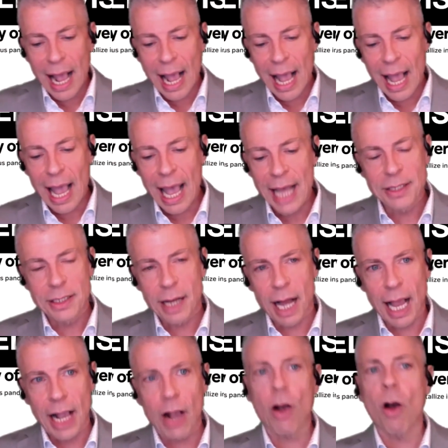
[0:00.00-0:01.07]
And
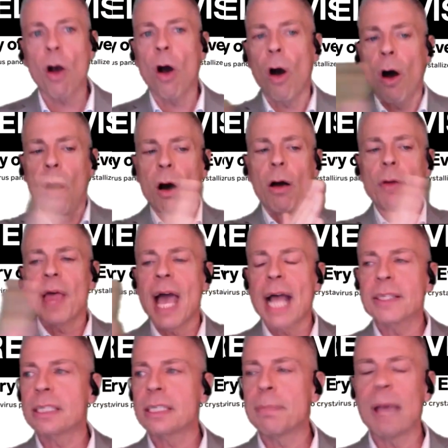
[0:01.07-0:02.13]
I call that
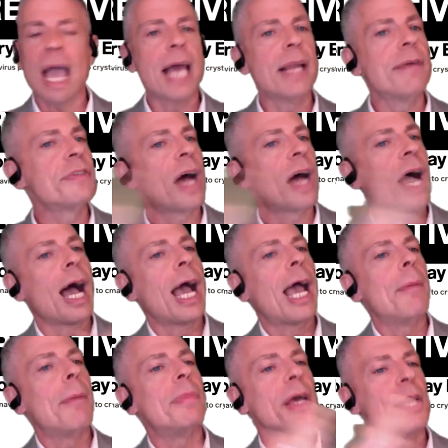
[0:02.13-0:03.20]
span of
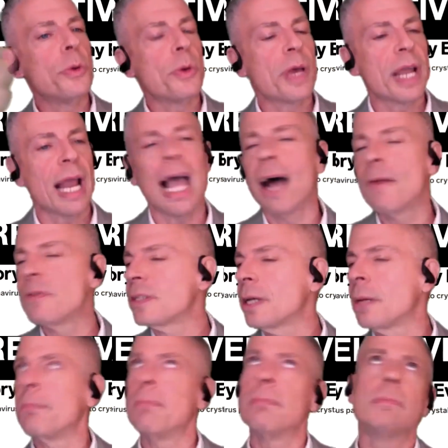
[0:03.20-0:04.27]
time that you can have
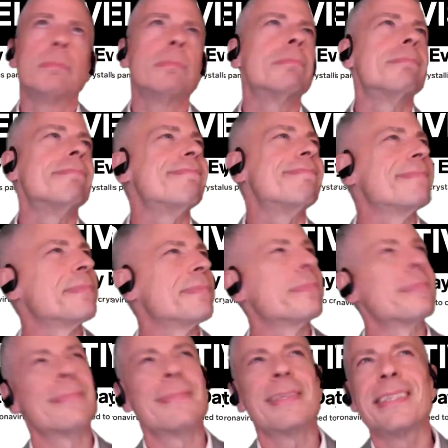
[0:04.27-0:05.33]
some
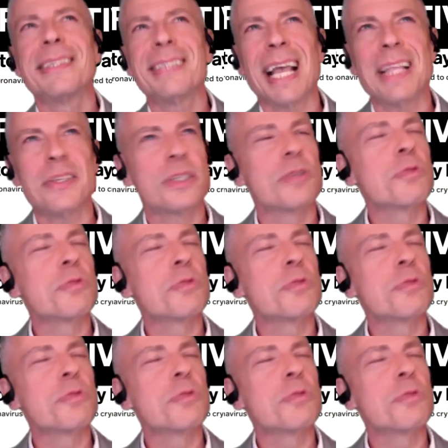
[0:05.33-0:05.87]
sense of